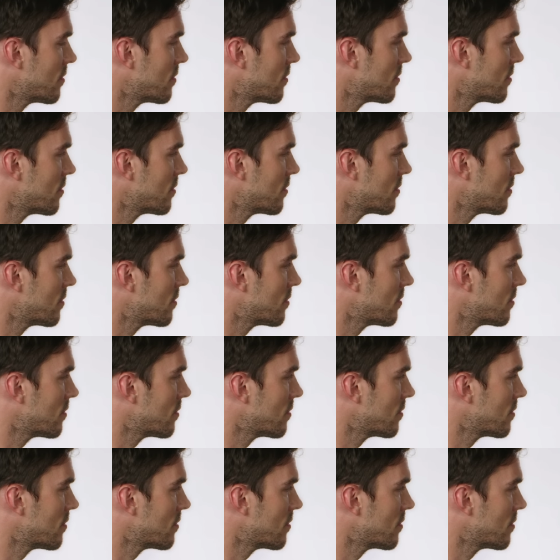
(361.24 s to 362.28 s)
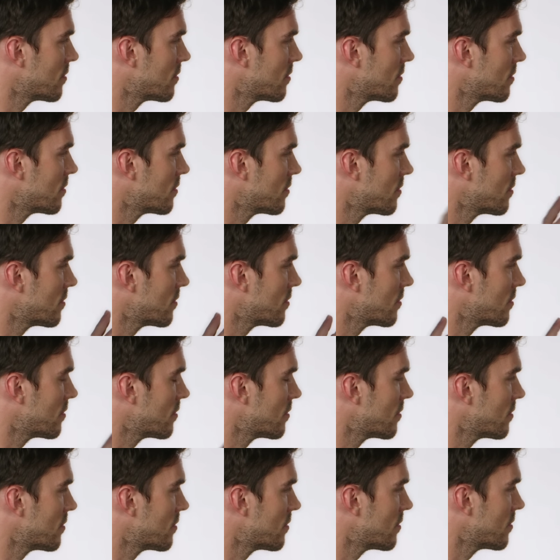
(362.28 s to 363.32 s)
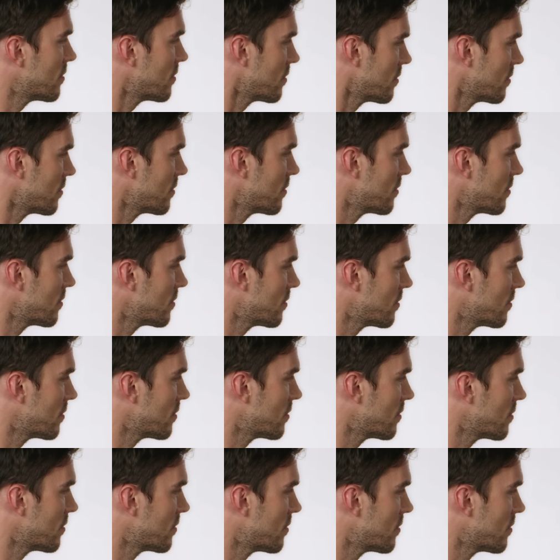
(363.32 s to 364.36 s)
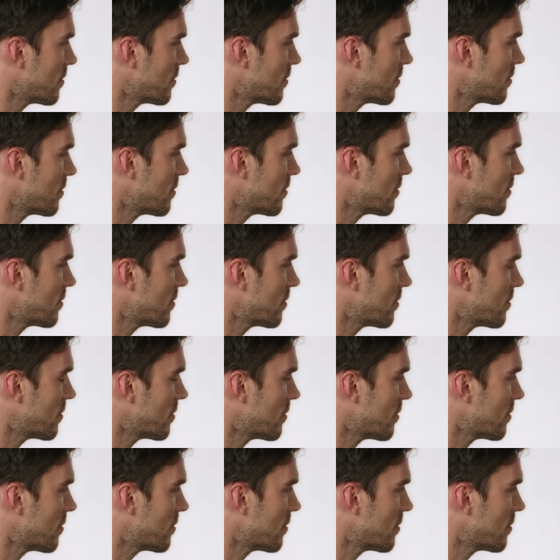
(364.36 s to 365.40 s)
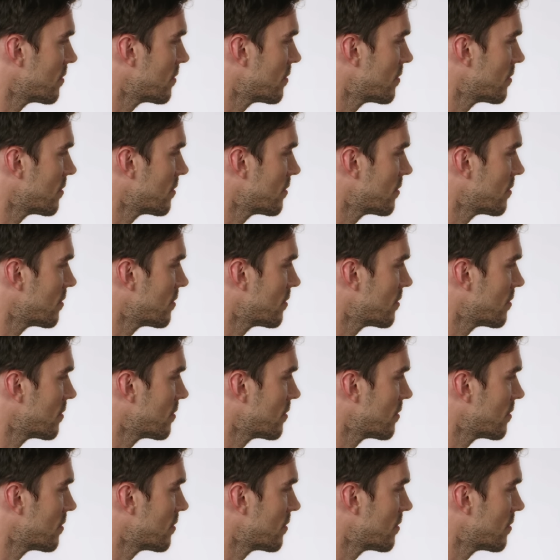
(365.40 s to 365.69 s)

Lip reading: (not speaking)